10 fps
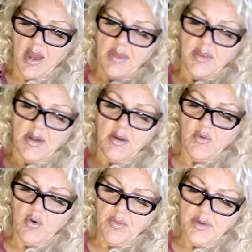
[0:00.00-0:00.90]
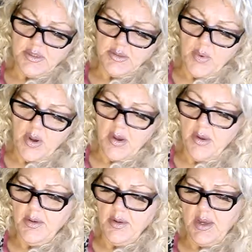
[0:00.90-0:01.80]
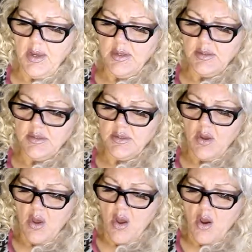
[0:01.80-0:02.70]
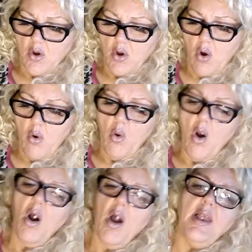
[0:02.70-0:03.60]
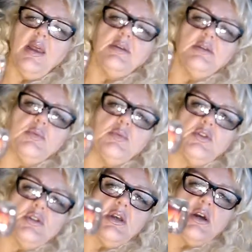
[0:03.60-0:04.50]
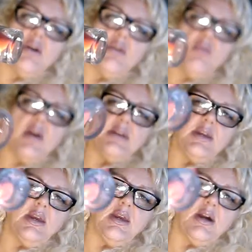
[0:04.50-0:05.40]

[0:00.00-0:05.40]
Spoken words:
And then I've got this one, it's Coral Island, which is like a reddy